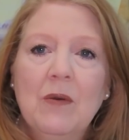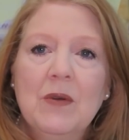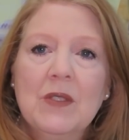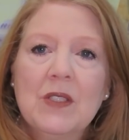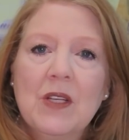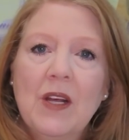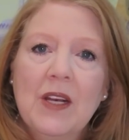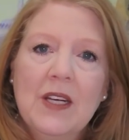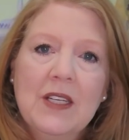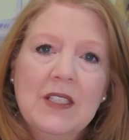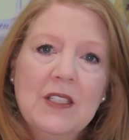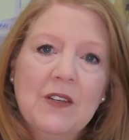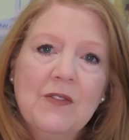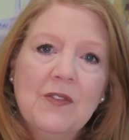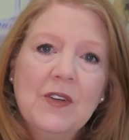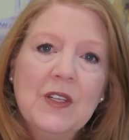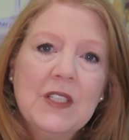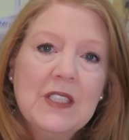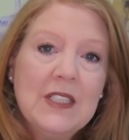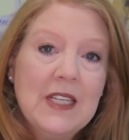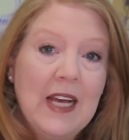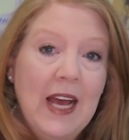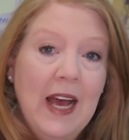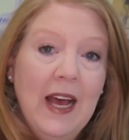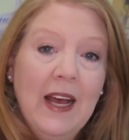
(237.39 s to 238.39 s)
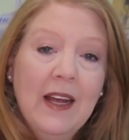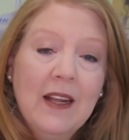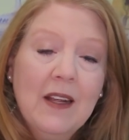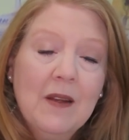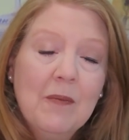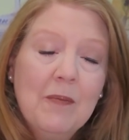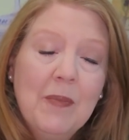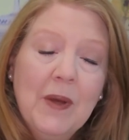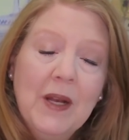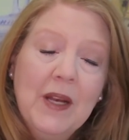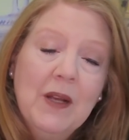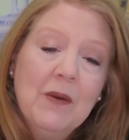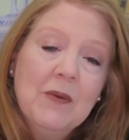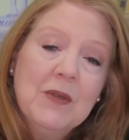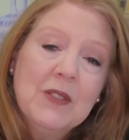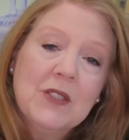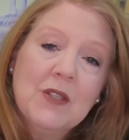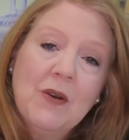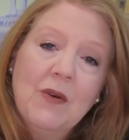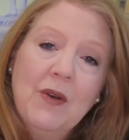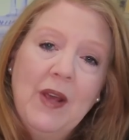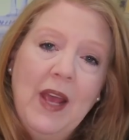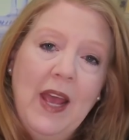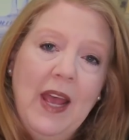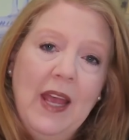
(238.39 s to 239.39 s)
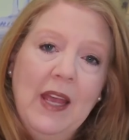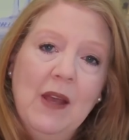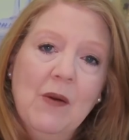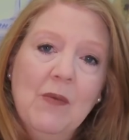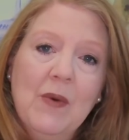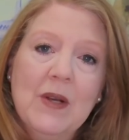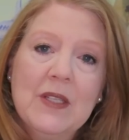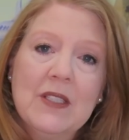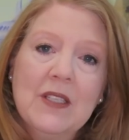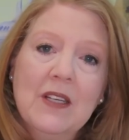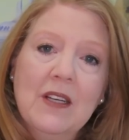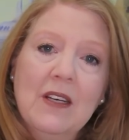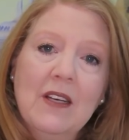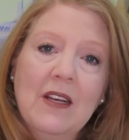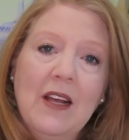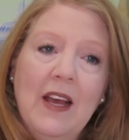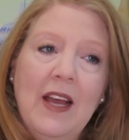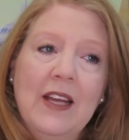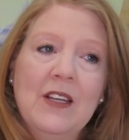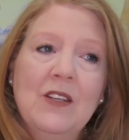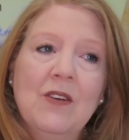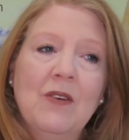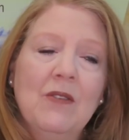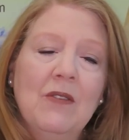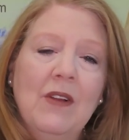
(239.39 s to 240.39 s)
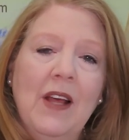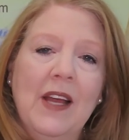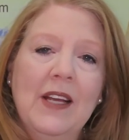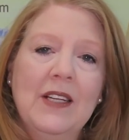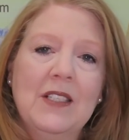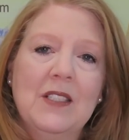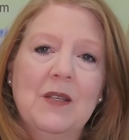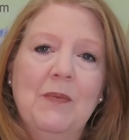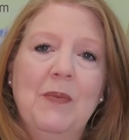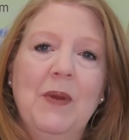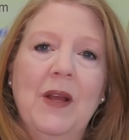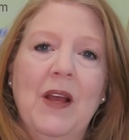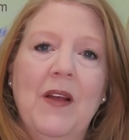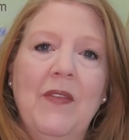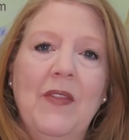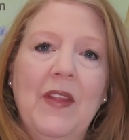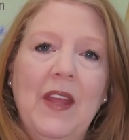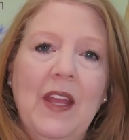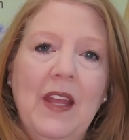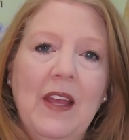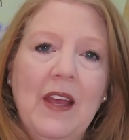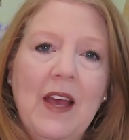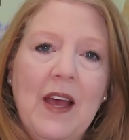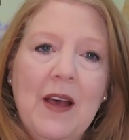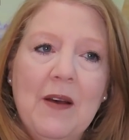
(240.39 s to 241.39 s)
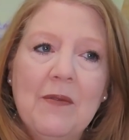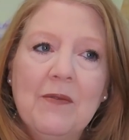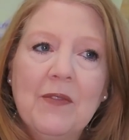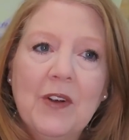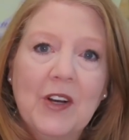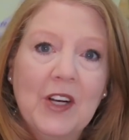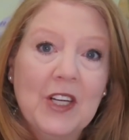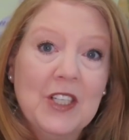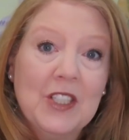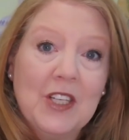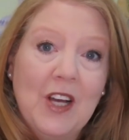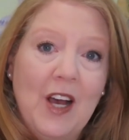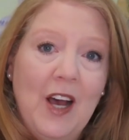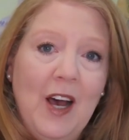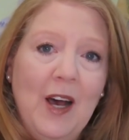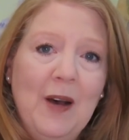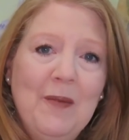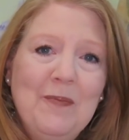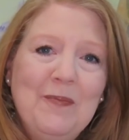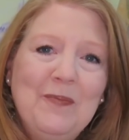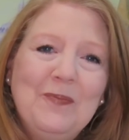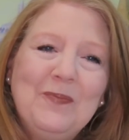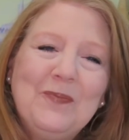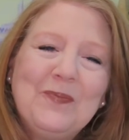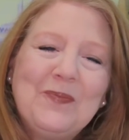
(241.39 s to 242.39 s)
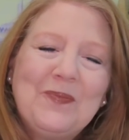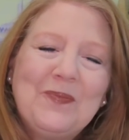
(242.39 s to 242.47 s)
It was on a different deck, but it was okay. It wasn't, I don't like to be on the very top.